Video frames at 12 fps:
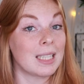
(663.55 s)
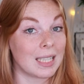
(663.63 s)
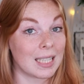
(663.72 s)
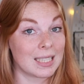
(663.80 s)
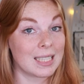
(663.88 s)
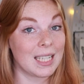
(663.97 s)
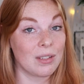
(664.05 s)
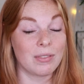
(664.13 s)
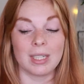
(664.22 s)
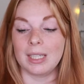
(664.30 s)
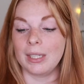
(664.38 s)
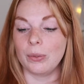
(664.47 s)
Let's
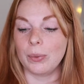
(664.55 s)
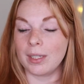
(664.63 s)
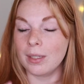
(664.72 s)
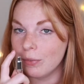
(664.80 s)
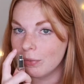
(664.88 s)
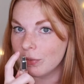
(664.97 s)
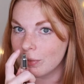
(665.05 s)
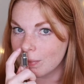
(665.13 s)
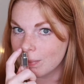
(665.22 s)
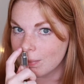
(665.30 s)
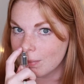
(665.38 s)
give it a little whiff.